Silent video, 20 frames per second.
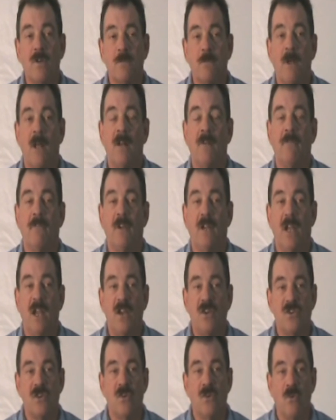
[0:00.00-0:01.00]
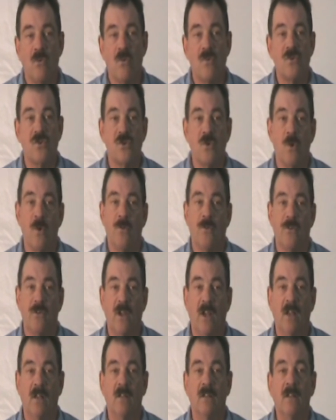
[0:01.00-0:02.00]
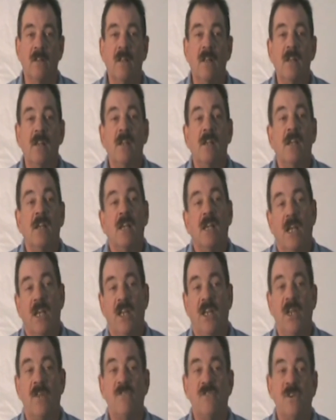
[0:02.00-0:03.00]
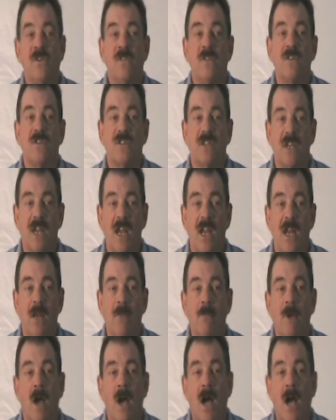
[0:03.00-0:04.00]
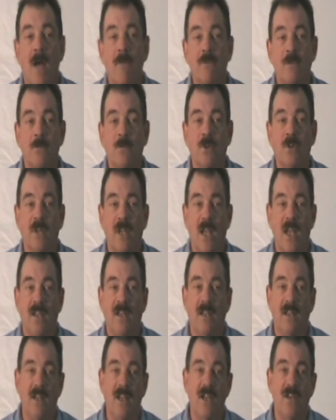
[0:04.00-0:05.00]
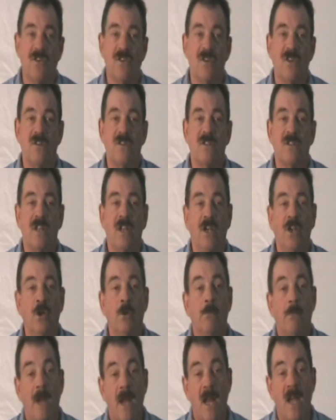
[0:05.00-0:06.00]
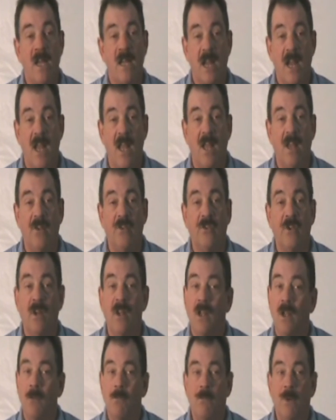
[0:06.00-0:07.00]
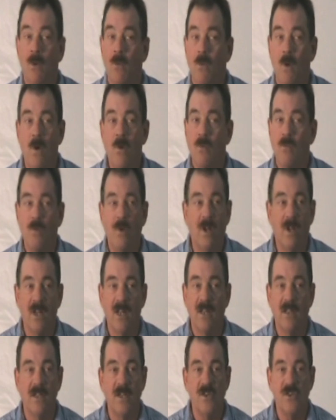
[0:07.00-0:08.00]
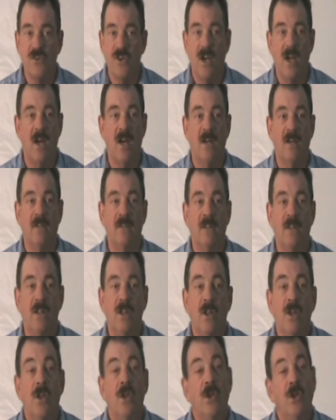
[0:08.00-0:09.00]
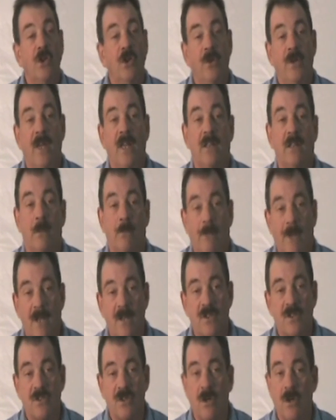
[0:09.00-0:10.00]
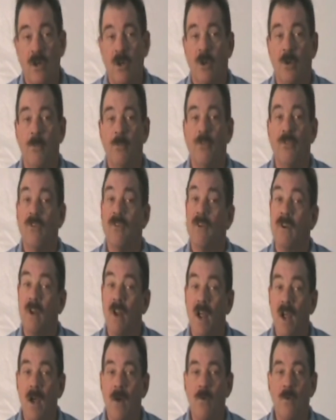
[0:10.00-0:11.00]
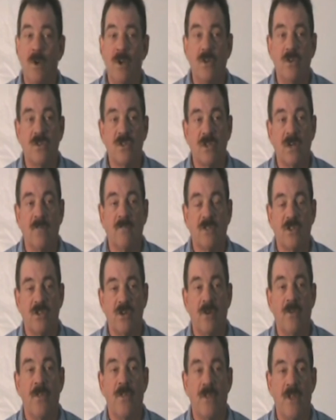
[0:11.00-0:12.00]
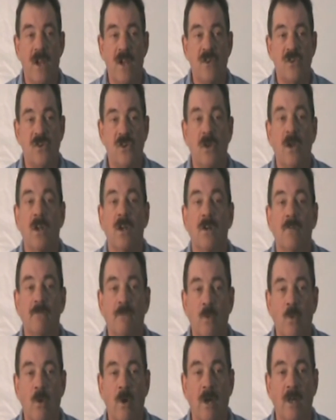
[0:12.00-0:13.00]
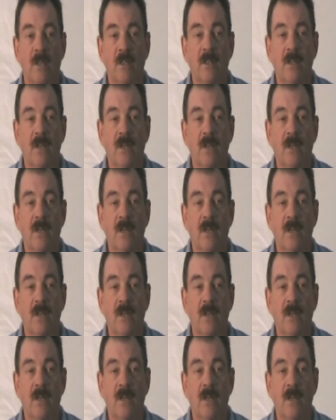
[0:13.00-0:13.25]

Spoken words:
modification or short sale. It gives you the same optimal calculations that your bank has but won't willingly share. You get the best terms, not what your servicer thinks you can afford.